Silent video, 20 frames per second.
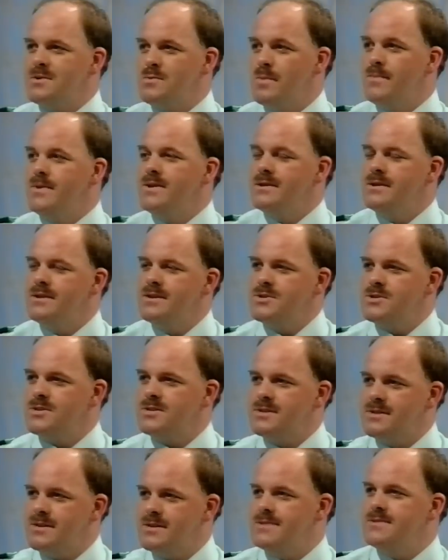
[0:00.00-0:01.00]
a woman in
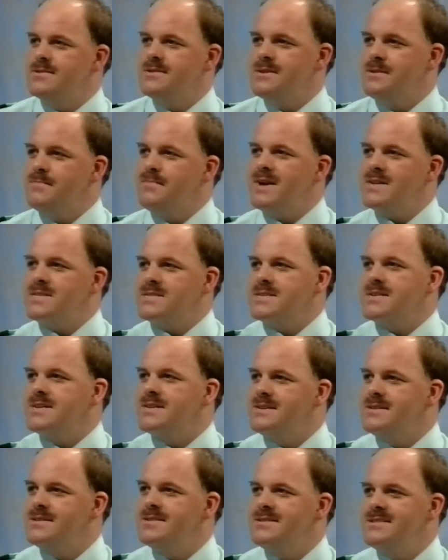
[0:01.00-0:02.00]
just a, a basque,
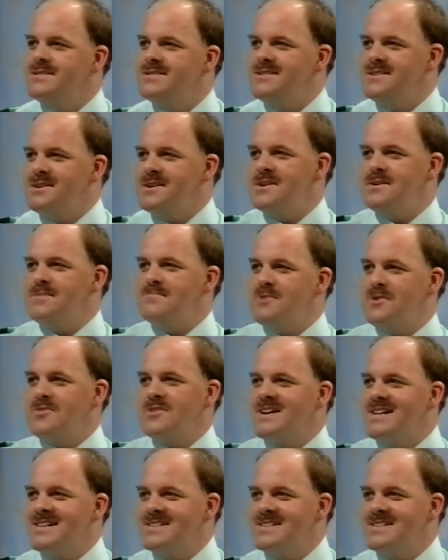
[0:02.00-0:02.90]
um, nothing